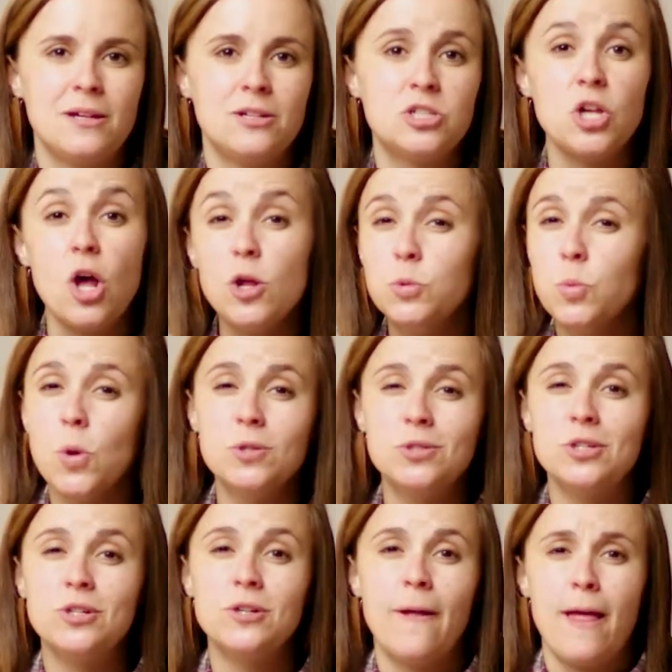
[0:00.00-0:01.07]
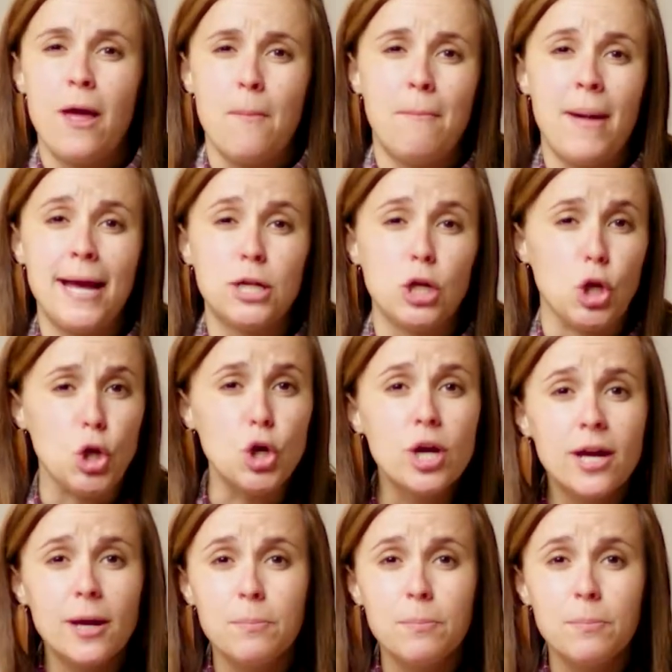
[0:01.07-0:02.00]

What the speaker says: Salt water might look